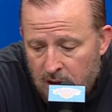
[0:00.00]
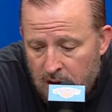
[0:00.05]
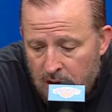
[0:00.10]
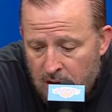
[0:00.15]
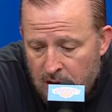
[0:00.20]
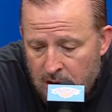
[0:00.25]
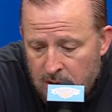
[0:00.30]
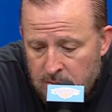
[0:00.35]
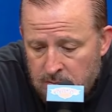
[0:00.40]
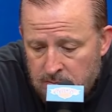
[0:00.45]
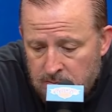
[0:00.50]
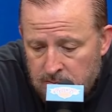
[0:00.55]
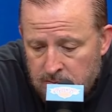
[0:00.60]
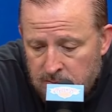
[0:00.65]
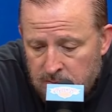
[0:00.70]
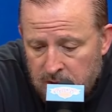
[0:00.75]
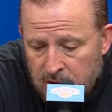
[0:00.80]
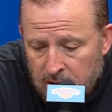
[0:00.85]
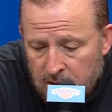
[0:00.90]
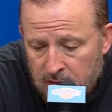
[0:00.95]

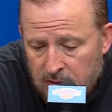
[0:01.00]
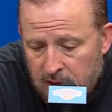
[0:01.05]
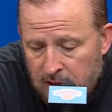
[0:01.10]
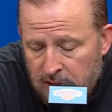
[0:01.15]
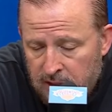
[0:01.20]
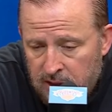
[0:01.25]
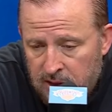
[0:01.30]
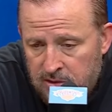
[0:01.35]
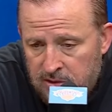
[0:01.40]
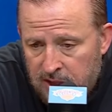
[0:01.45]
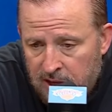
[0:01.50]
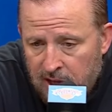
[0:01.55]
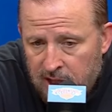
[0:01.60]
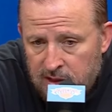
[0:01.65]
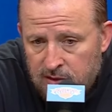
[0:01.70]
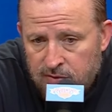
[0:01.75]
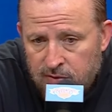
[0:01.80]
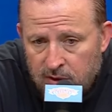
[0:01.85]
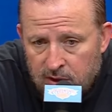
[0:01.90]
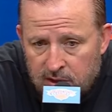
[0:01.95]
you know, in the
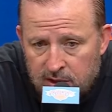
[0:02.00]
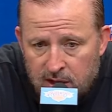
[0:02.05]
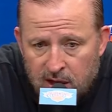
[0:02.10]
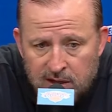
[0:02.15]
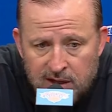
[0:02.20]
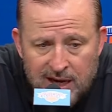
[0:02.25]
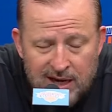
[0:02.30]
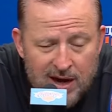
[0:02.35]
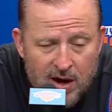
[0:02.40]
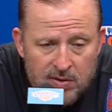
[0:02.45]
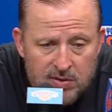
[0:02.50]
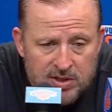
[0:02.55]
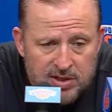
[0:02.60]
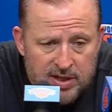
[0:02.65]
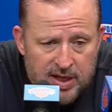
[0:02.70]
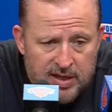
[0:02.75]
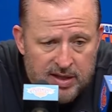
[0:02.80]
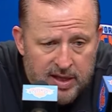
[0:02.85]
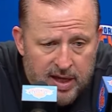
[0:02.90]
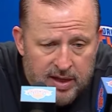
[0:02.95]
challenge for the young guy, I always
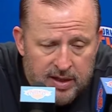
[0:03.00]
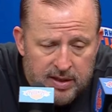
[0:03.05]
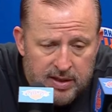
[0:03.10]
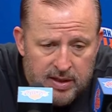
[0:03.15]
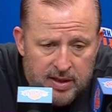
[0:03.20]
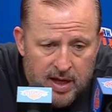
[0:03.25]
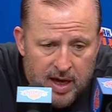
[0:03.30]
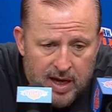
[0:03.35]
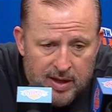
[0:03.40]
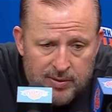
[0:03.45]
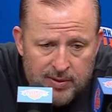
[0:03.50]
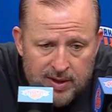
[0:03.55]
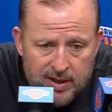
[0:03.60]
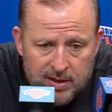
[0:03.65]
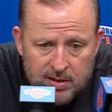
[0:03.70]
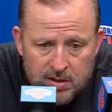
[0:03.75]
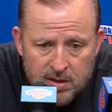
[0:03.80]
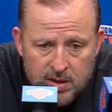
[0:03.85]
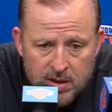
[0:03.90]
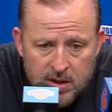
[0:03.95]
say that I
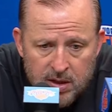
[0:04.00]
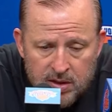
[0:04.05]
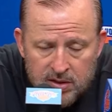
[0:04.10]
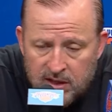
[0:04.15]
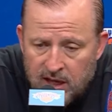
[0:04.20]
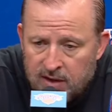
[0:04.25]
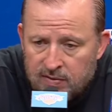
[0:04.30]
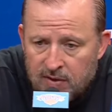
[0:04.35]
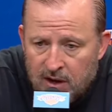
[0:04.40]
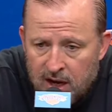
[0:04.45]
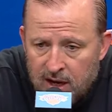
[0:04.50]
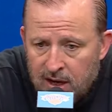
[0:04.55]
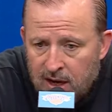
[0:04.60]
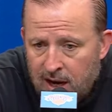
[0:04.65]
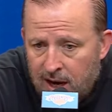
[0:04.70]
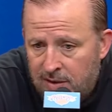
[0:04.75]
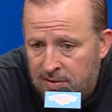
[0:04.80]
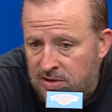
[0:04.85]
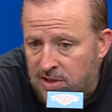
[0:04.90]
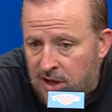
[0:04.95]
think they've,
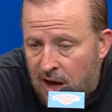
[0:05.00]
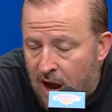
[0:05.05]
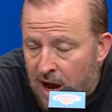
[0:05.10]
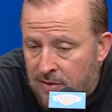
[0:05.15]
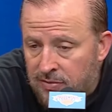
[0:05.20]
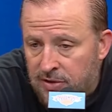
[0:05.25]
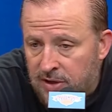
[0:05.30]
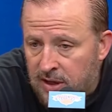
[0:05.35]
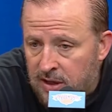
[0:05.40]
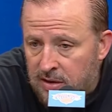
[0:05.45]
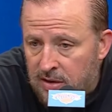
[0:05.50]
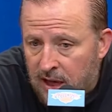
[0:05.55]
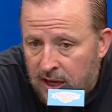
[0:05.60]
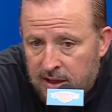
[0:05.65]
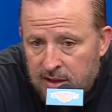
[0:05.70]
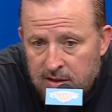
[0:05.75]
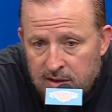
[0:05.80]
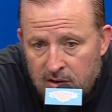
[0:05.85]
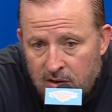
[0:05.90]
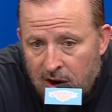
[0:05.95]
I was confident.
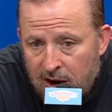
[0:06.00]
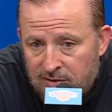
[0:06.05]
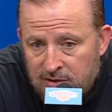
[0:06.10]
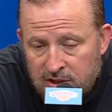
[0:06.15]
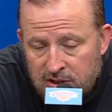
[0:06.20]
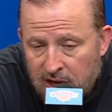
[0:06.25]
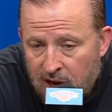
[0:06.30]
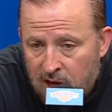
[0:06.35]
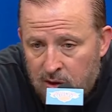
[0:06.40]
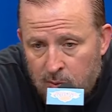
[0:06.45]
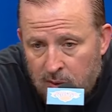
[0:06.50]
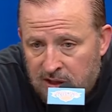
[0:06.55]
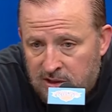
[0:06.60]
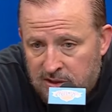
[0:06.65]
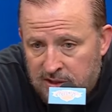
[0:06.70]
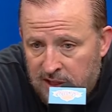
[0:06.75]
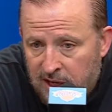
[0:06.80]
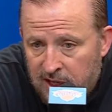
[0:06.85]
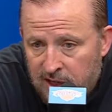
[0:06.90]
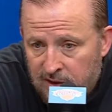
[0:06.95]
Like, you know, obviously I don't want
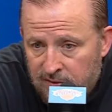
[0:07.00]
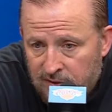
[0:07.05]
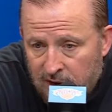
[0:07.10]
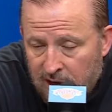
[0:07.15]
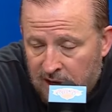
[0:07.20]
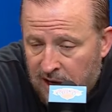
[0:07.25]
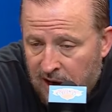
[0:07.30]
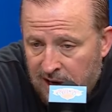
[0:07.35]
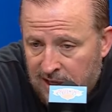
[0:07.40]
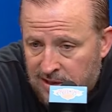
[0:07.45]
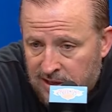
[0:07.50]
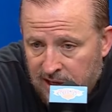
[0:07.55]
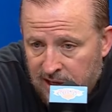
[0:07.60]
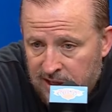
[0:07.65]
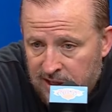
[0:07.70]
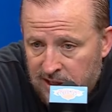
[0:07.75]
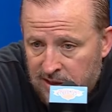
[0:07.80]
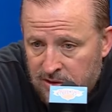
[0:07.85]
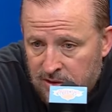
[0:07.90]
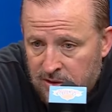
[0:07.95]
to see any of our guys
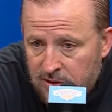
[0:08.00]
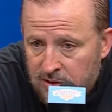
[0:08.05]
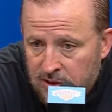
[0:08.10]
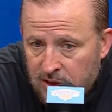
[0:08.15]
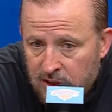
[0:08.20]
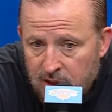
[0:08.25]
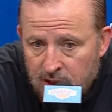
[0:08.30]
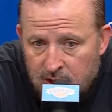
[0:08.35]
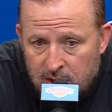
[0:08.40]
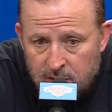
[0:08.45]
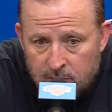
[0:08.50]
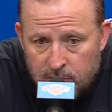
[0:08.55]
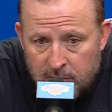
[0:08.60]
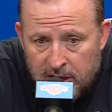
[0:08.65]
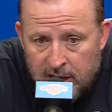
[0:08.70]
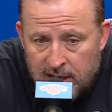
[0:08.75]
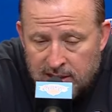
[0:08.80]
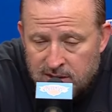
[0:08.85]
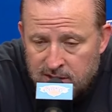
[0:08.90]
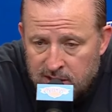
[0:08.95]
get injured.
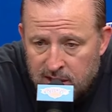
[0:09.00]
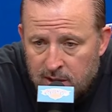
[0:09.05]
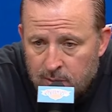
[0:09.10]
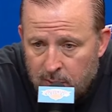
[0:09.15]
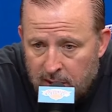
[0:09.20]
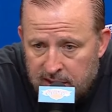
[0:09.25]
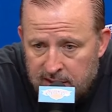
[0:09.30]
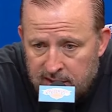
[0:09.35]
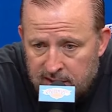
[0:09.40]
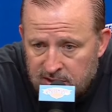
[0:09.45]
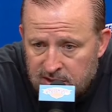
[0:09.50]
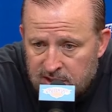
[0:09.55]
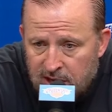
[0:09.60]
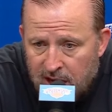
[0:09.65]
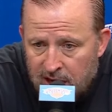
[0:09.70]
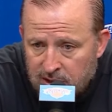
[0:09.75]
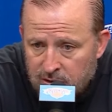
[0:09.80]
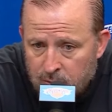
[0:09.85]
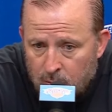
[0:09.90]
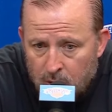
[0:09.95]
But I see the way these
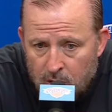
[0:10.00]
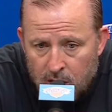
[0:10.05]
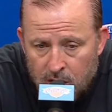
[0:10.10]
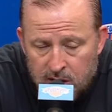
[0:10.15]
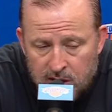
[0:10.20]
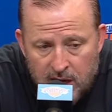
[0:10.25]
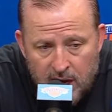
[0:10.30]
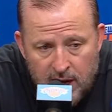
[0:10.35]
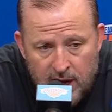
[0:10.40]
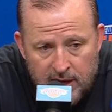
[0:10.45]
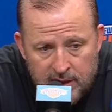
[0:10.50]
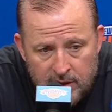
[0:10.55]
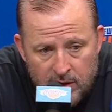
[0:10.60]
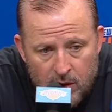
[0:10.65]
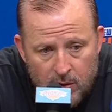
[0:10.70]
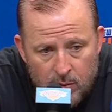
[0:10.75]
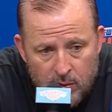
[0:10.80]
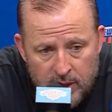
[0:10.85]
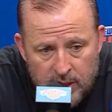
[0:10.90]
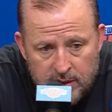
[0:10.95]
guys work, and I
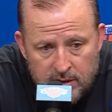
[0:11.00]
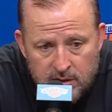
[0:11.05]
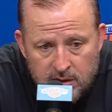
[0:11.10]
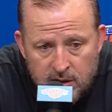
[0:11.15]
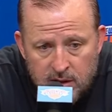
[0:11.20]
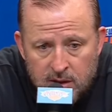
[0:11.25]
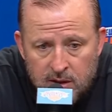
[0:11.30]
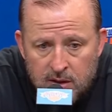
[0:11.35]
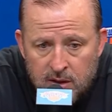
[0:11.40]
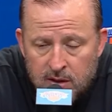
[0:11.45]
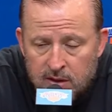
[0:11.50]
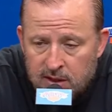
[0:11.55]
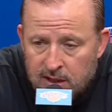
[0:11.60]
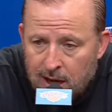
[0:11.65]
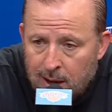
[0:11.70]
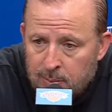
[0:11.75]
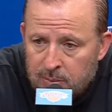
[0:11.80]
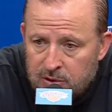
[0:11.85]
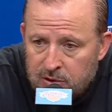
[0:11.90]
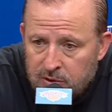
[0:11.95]
know when
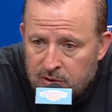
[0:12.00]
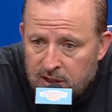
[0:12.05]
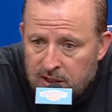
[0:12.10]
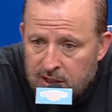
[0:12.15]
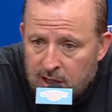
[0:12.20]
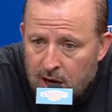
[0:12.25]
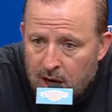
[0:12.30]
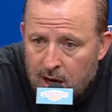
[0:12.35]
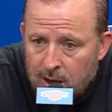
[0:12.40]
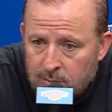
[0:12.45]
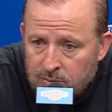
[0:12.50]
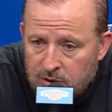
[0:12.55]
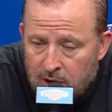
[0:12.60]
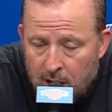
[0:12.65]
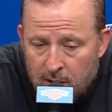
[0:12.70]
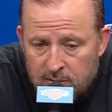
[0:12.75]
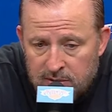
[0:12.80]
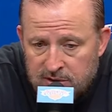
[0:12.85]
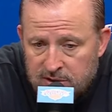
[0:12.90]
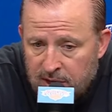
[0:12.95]
the opportunity comes, I
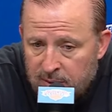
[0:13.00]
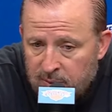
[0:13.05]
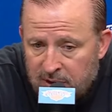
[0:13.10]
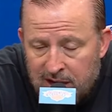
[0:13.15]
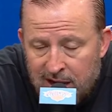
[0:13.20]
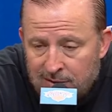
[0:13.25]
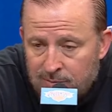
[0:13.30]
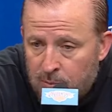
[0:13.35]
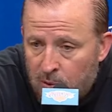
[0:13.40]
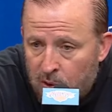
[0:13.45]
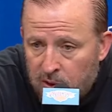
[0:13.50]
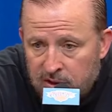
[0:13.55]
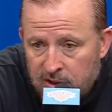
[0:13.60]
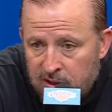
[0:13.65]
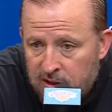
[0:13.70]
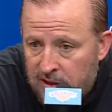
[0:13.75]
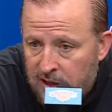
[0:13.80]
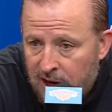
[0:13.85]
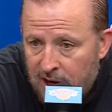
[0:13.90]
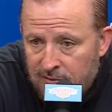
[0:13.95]
always say we have more
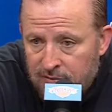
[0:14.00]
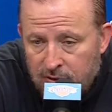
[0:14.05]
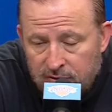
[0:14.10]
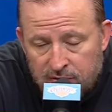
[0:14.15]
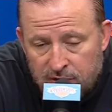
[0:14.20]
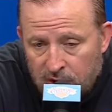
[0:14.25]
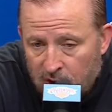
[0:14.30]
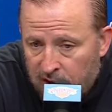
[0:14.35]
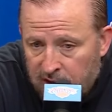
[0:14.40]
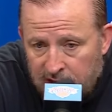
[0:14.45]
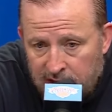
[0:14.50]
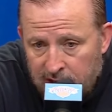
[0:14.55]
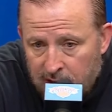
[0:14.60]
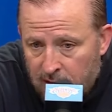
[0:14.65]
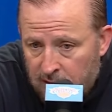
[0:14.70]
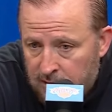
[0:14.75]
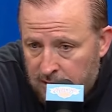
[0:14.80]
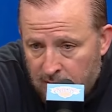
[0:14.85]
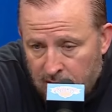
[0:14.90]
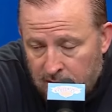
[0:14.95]
than enough. If you're
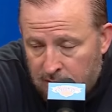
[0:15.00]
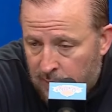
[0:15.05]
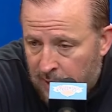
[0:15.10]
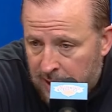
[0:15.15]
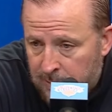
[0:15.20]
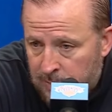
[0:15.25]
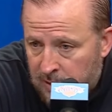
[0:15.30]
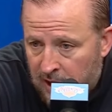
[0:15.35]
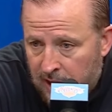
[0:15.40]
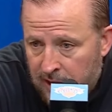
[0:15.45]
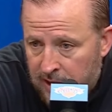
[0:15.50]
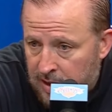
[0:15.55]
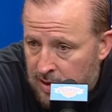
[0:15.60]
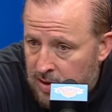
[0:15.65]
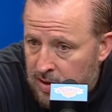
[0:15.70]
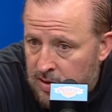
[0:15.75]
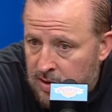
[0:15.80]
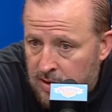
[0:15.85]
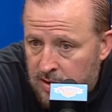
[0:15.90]
here, you're a great player.